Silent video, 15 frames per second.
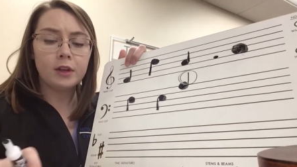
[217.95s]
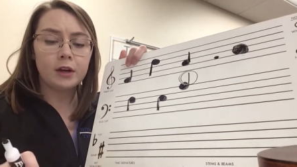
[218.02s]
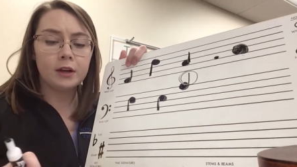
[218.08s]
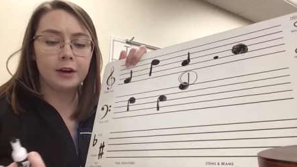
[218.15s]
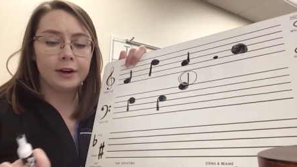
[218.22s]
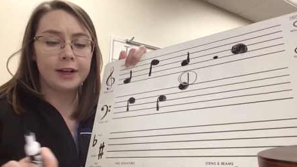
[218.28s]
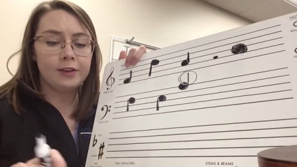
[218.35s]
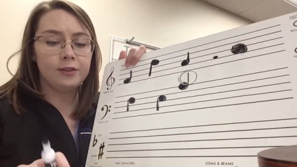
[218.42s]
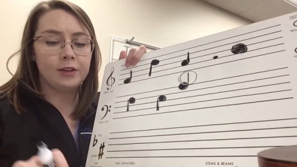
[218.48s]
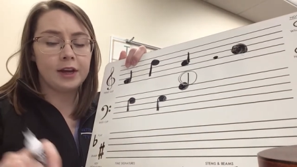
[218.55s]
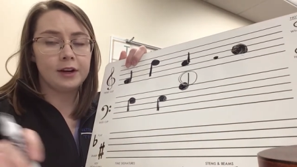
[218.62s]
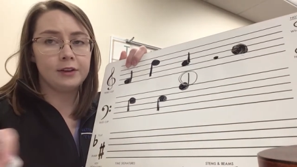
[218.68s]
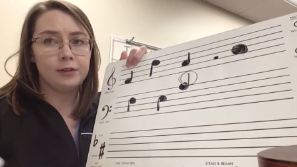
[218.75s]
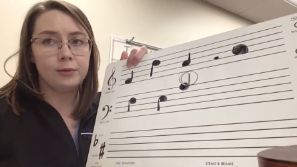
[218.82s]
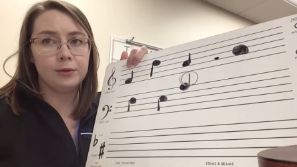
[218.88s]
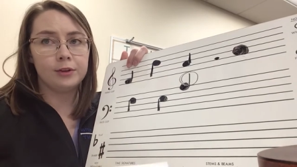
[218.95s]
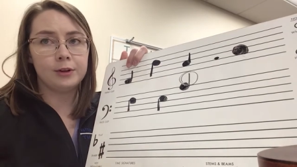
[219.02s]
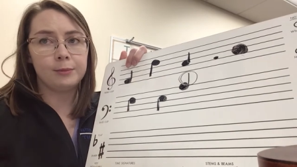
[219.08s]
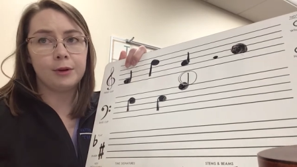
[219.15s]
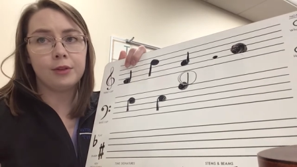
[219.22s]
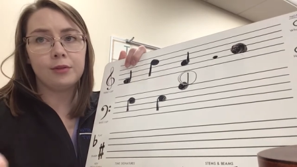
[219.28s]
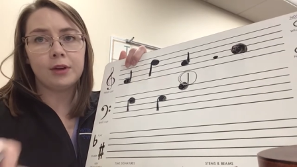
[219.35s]
All right, so that is rule
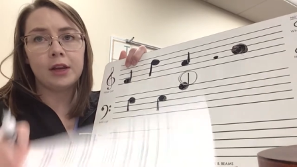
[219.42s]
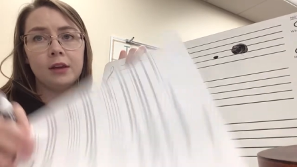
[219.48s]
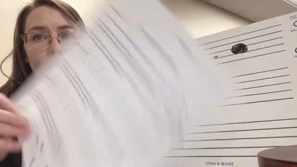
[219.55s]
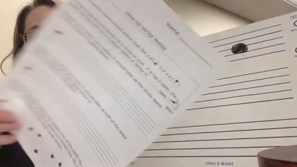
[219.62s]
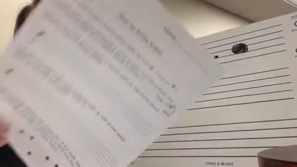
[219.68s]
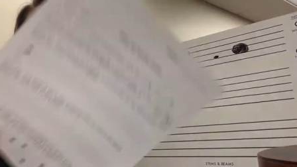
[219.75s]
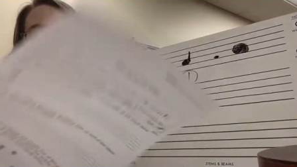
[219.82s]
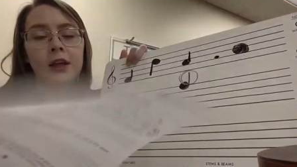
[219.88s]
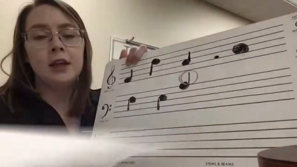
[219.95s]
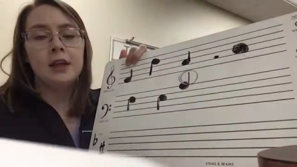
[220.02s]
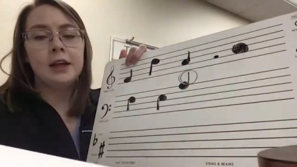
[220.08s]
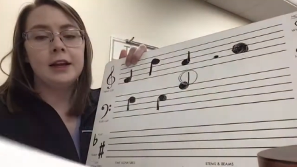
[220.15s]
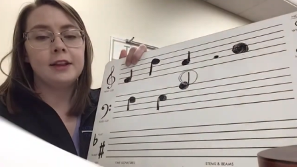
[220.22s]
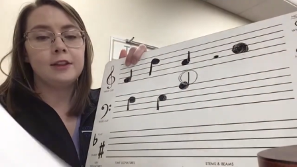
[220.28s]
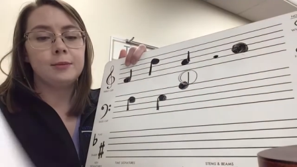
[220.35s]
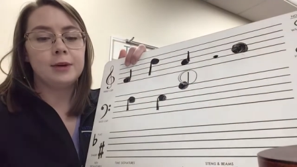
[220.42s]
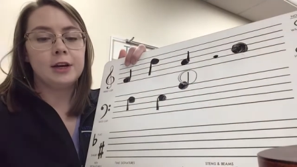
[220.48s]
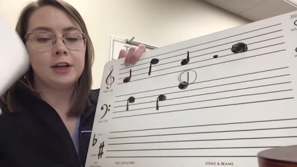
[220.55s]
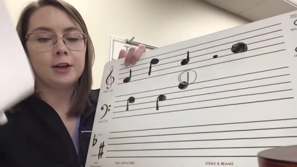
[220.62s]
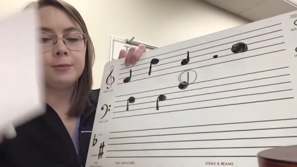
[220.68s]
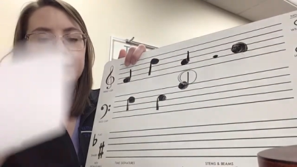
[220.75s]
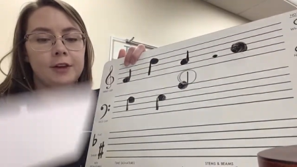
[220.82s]
number three at the
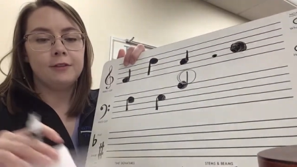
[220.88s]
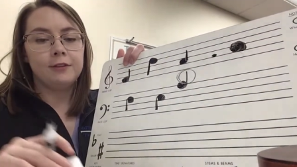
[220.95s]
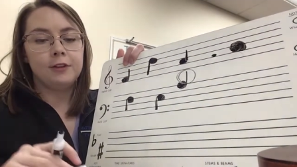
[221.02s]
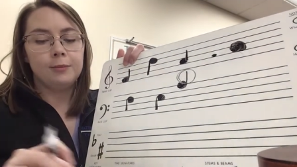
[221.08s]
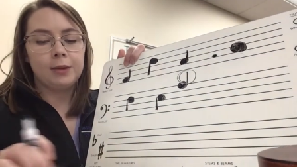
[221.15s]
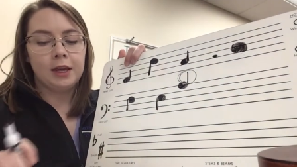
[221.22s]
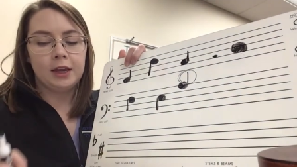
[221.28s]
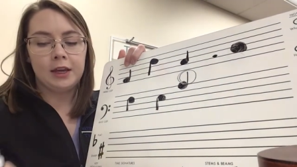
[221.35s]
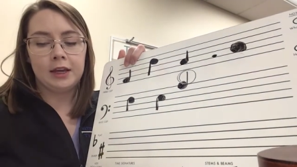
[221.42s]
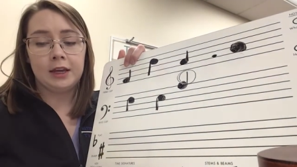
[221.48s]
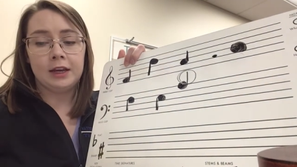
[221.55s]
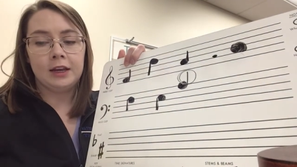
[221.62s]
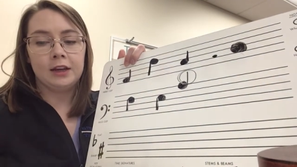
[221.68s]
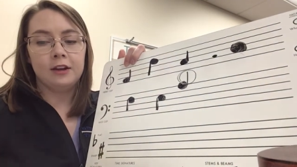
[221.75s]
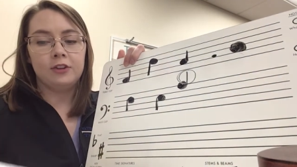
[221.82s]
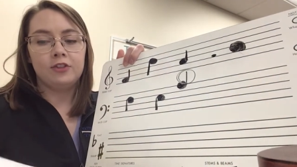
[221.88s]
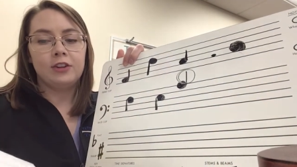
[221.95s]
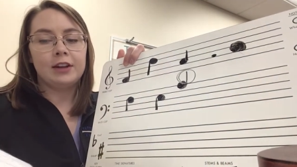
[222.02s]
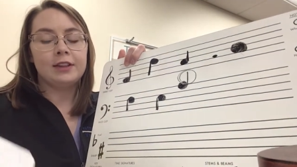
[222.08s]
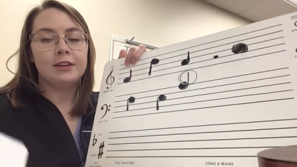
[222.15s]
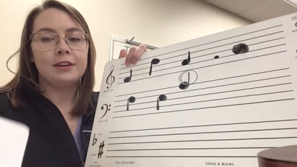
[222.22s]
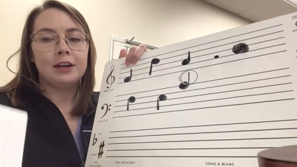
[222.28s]
bottom of the page.
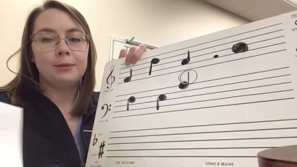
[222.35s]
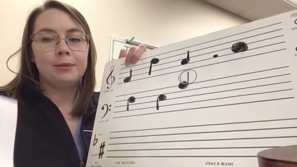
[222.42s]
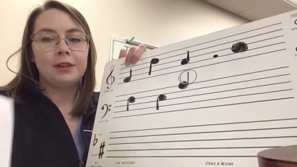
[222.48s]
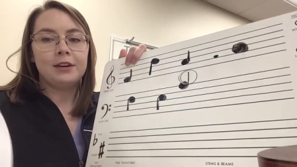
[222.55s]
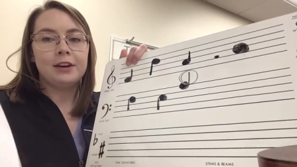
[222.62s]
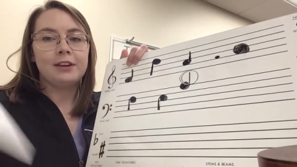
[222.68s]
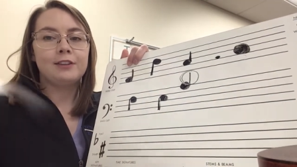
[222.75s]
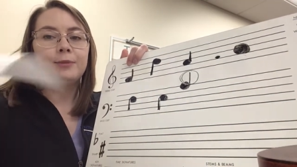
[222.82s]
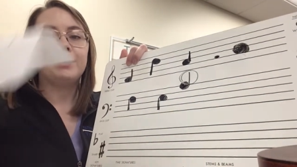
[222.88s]
At the top of the next